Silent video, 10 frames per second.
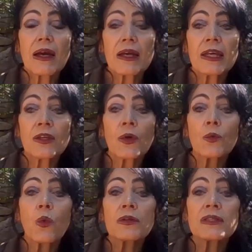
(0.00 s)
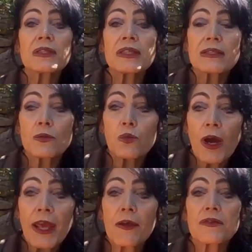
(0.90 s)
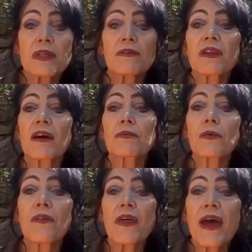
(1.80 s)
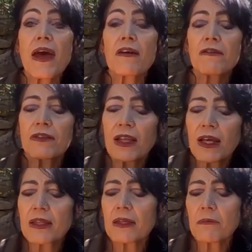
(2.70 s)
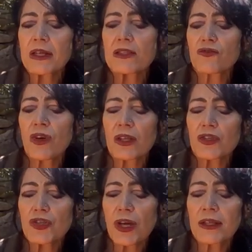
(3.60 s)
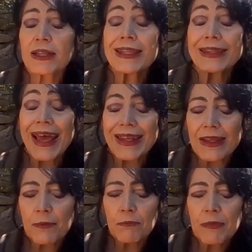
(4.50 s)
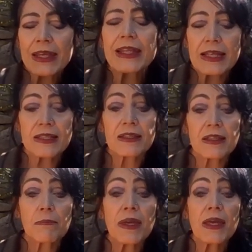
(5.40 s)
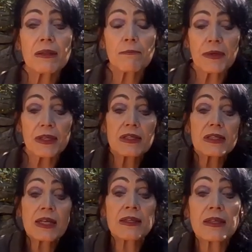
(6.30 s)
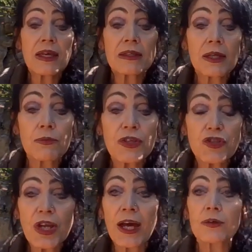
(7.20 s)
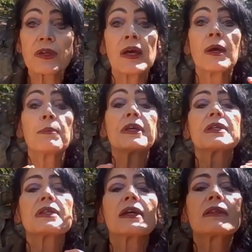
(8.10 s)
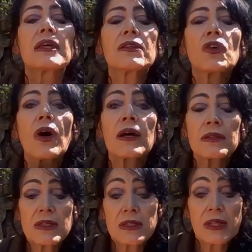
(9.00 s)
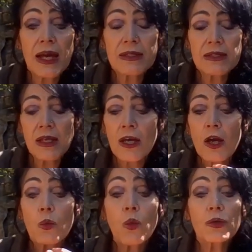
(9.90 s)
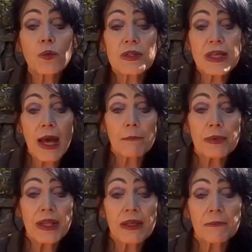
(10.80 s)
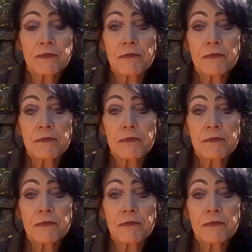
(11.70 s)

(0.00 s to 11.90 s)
you know, once these waves of love were there, flooding my structure and me letting them in, because in the end I reached out because I did not understand what was happening,